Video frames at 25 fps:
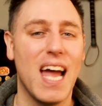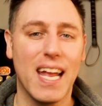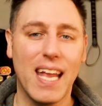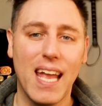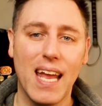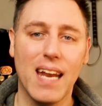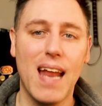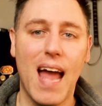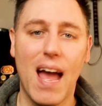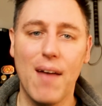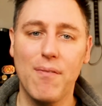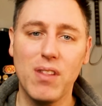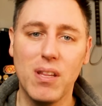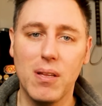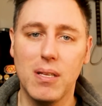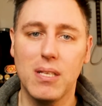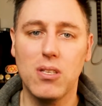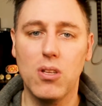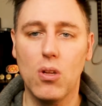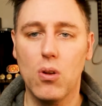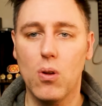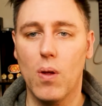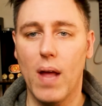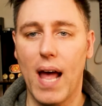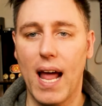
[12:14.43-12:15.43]
Again, having these
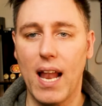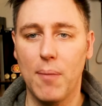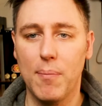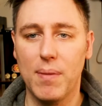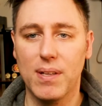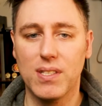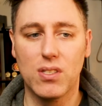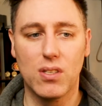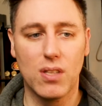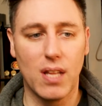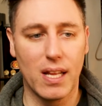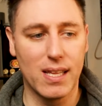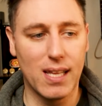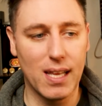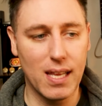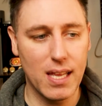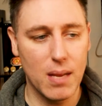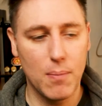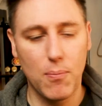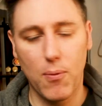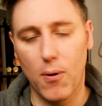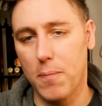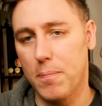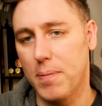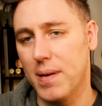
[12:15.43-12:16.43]
little elements like the
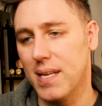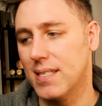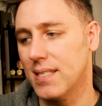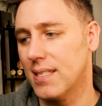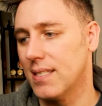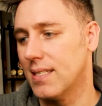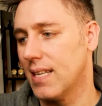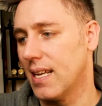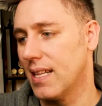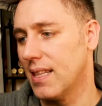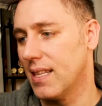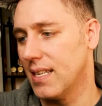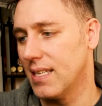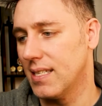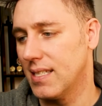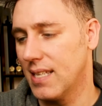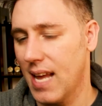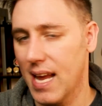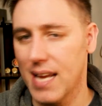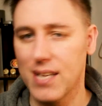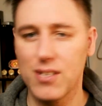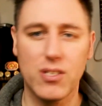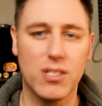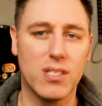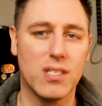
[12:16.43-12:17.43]
keyboard pieces and these
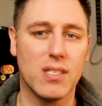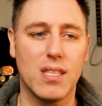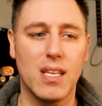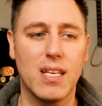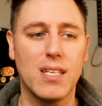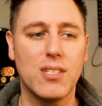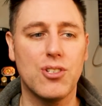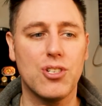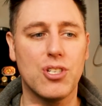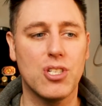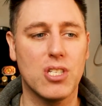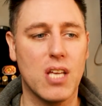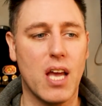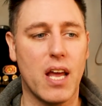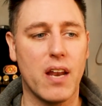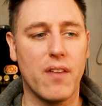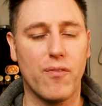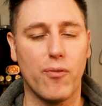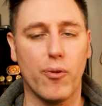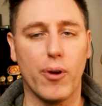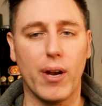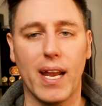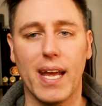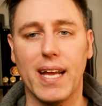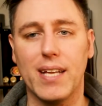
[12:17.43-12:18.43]
gauges and things just kind
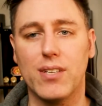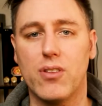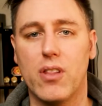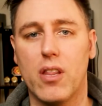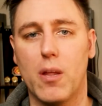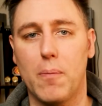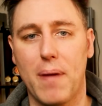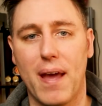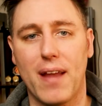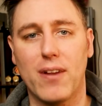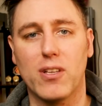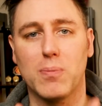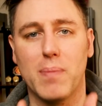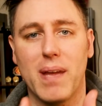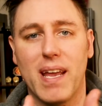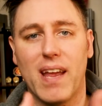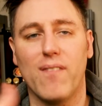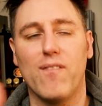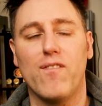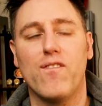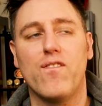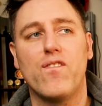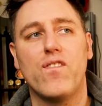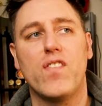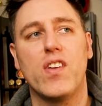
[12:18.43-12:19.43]
of relate to the panels, make
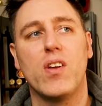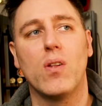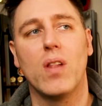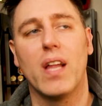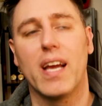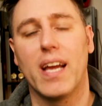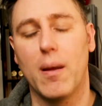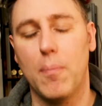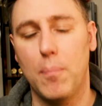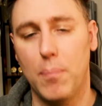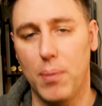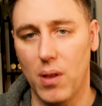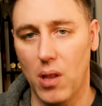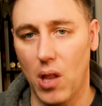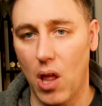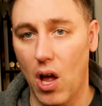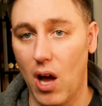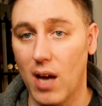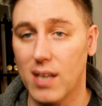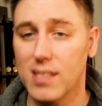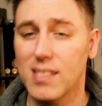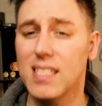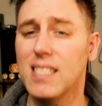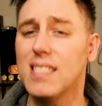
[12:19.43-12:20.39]
it feel like it belongs.